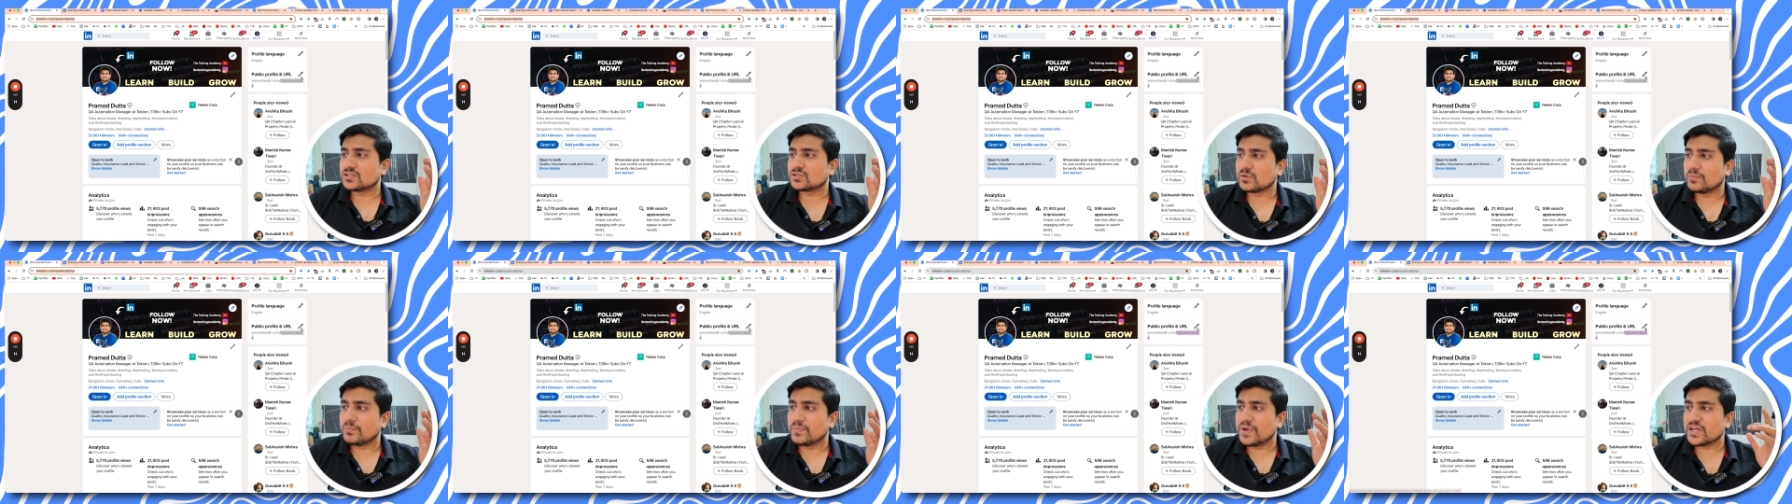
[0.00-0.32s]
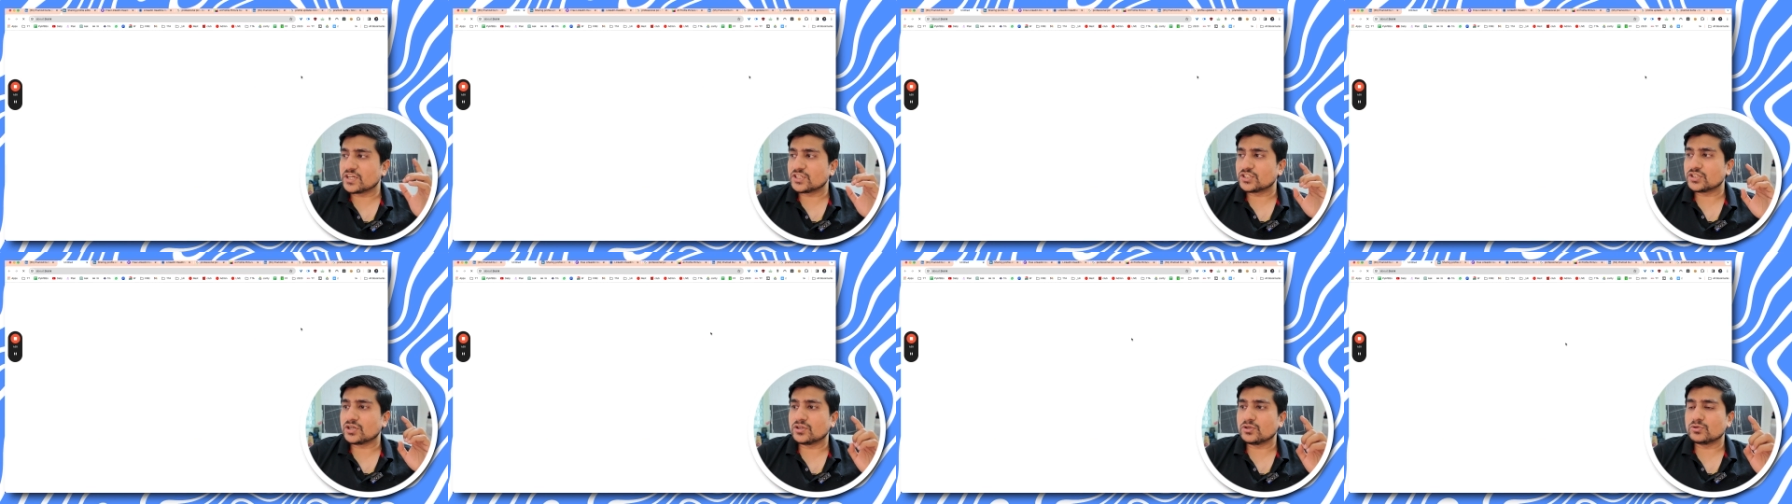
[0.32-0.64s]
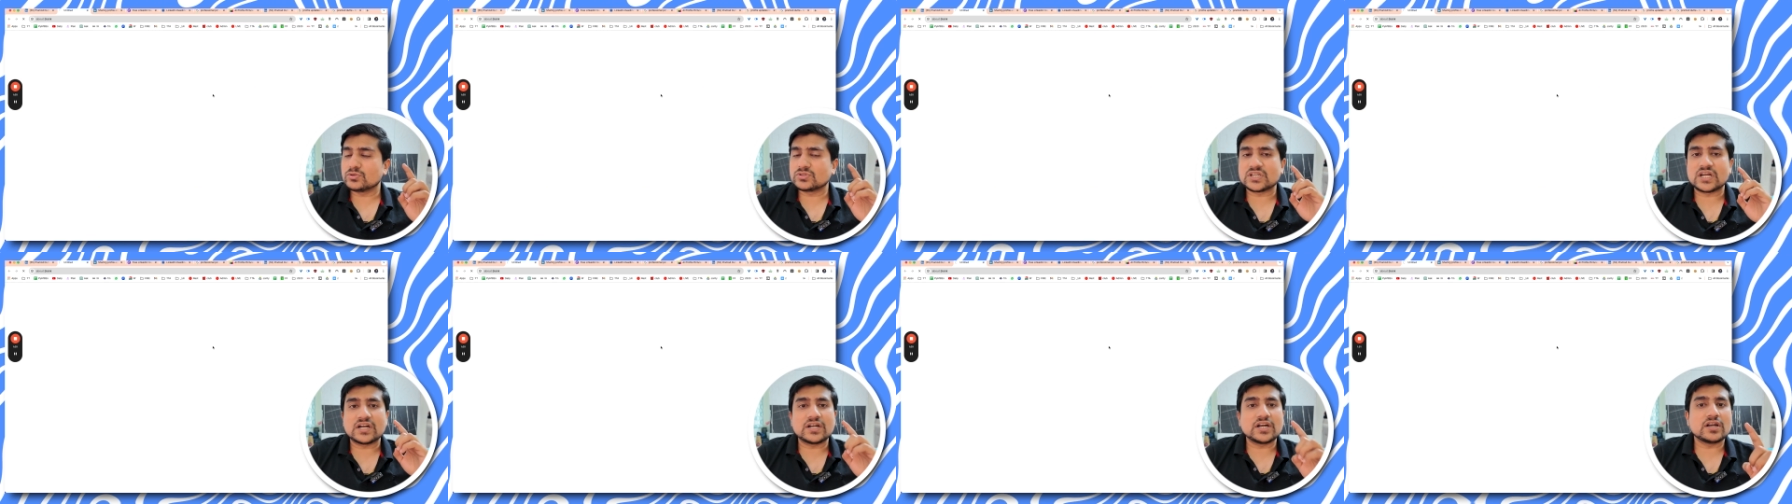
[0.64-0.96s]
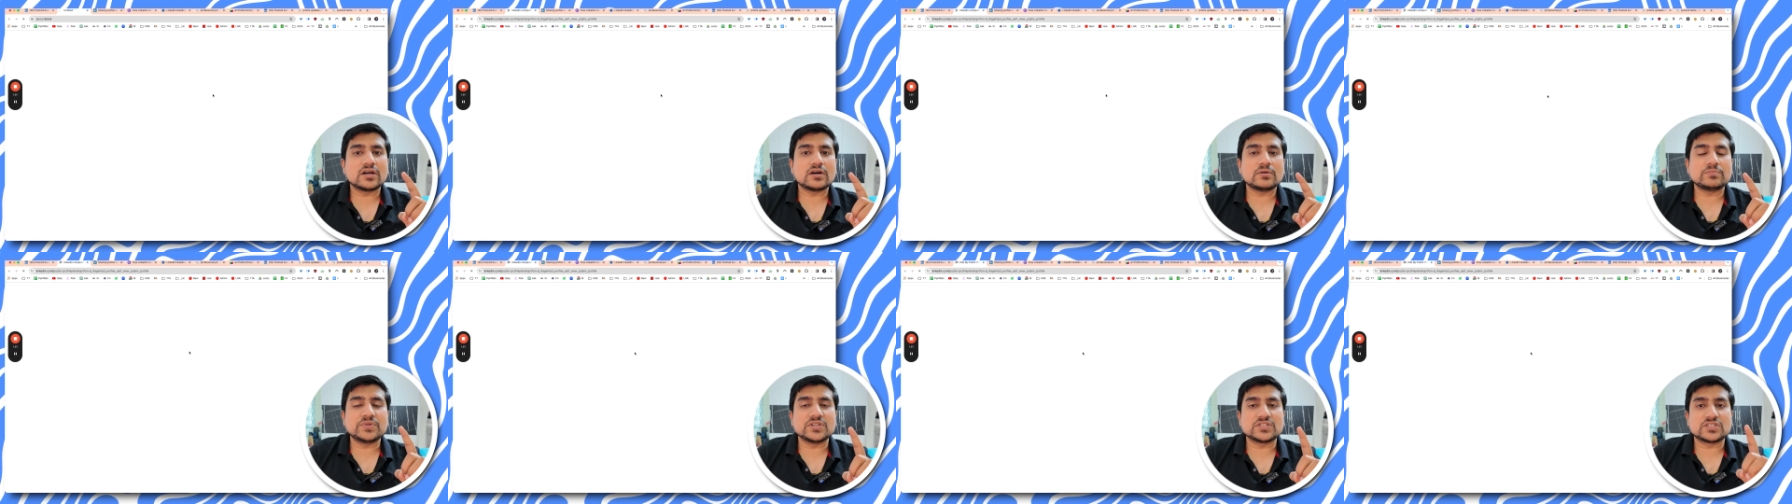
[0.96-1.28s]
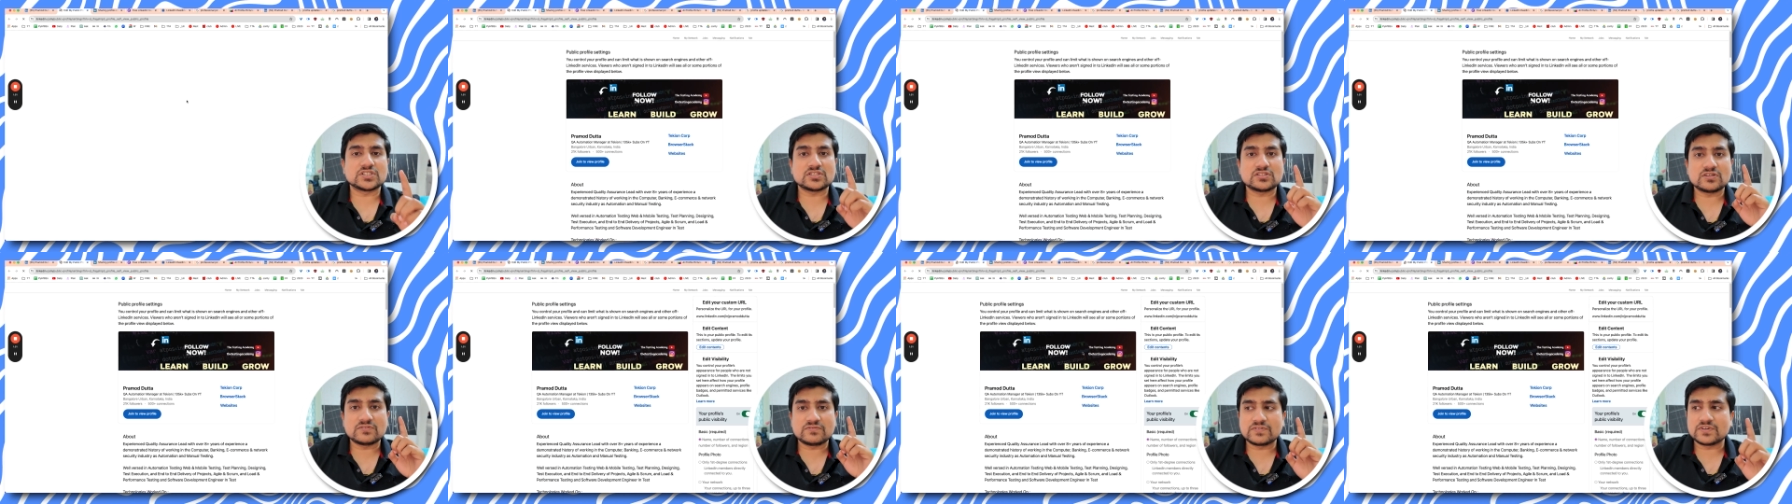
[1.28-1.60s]
So make sure you set it up. This
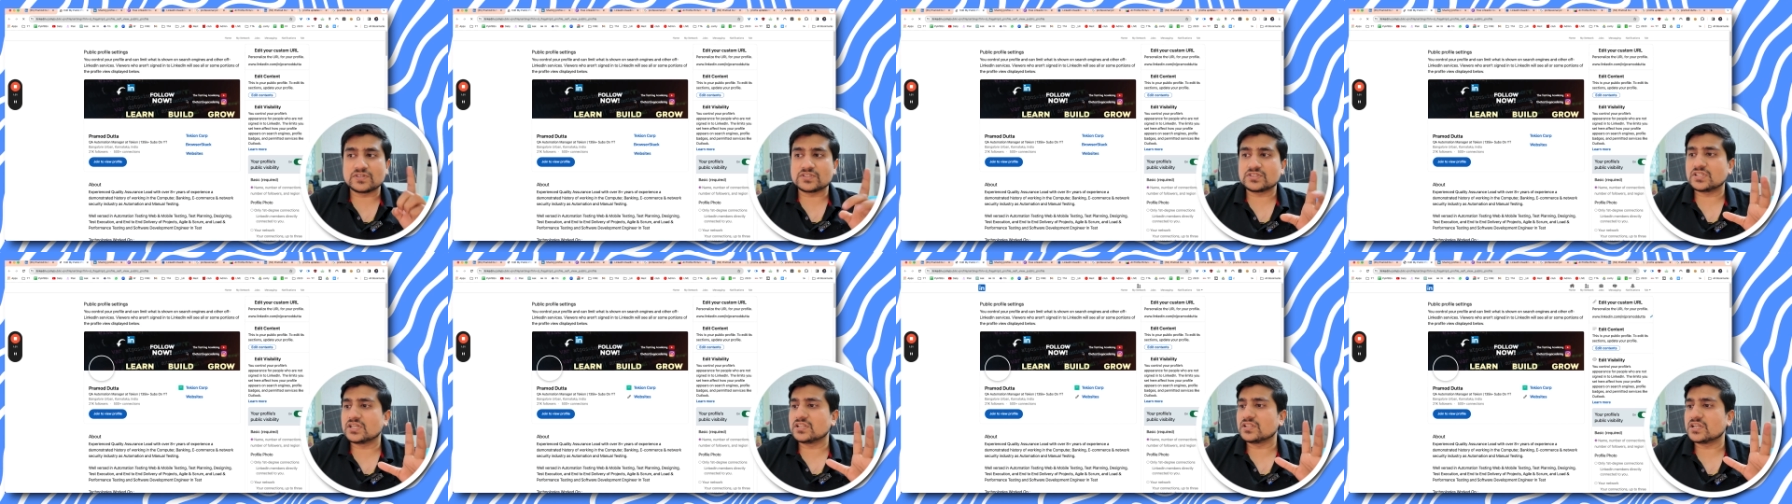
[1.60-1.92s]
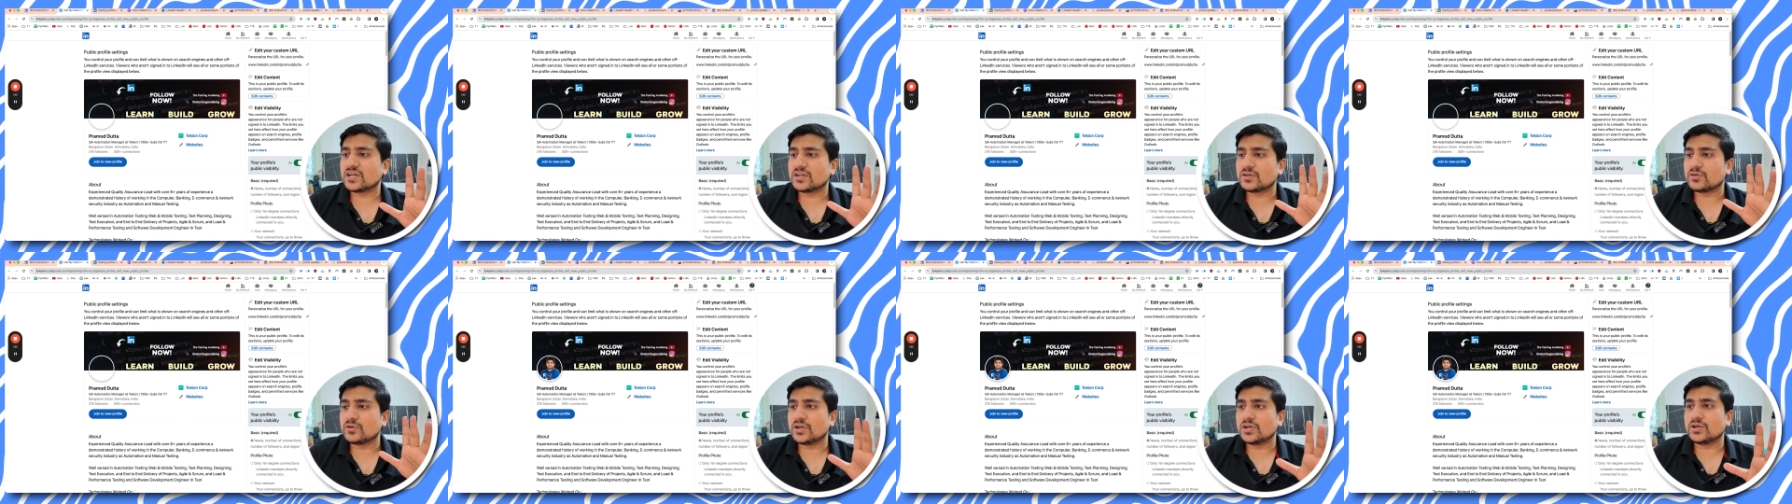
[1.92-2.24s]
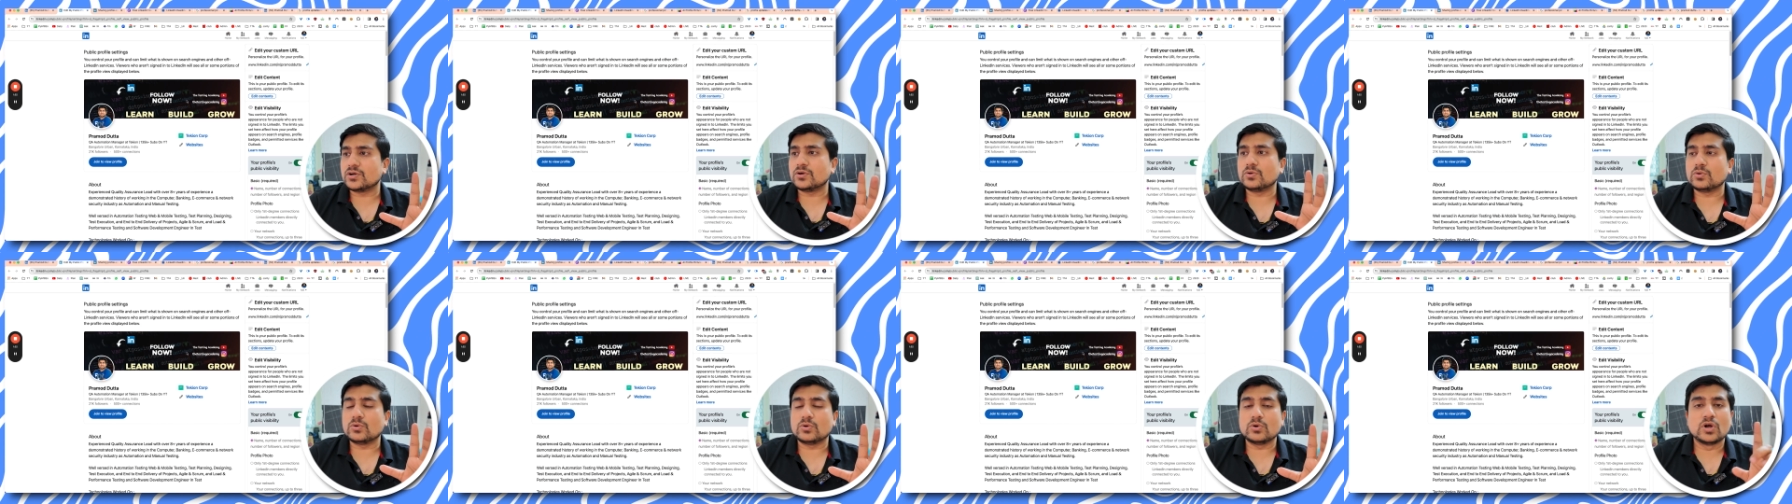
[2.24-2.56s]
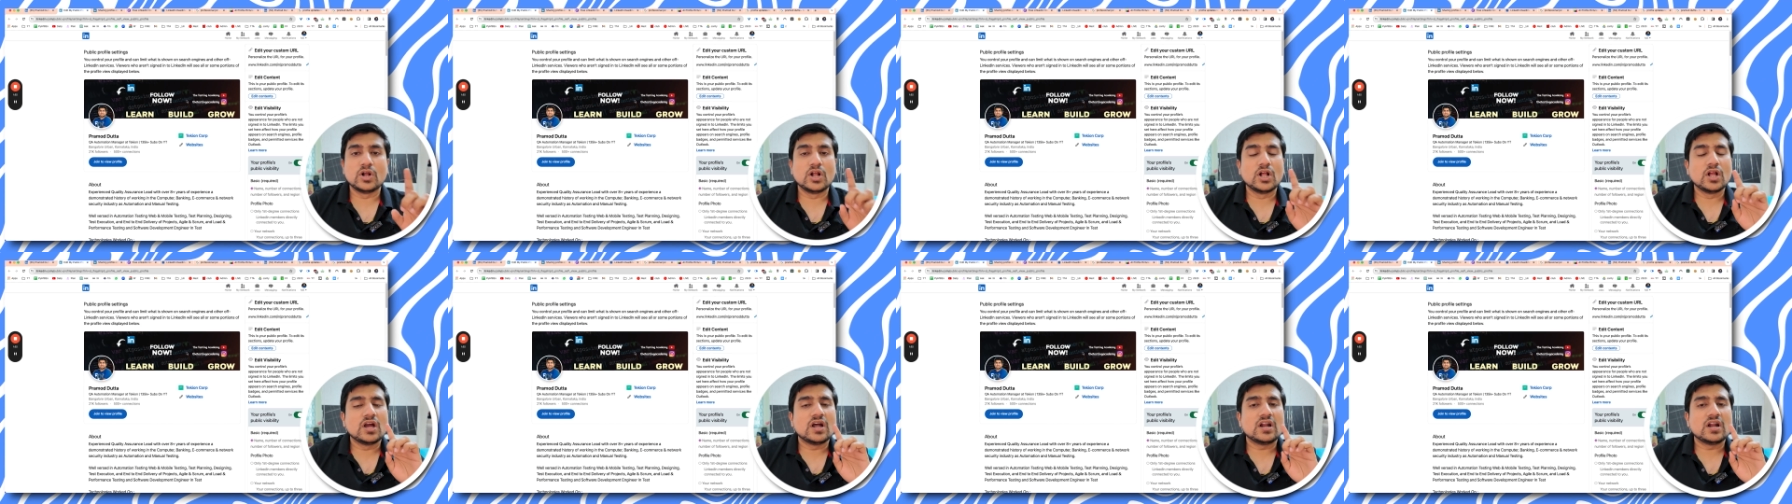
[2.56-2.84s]
is the first thing that you need to do.